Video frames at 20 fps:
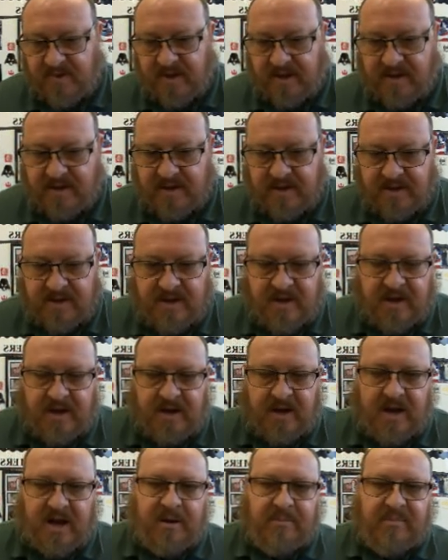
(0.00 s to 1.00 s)
Okay,
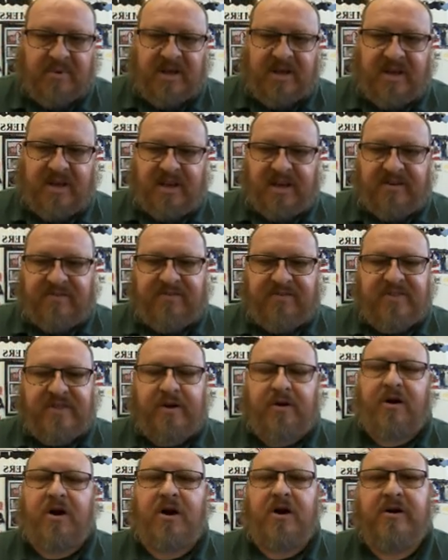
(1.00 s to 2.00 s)
if
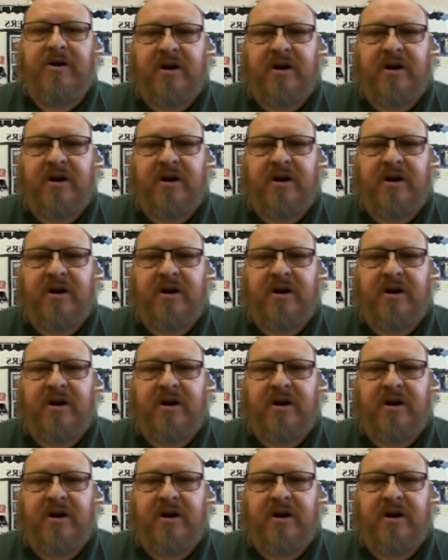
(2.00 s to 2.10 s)
there are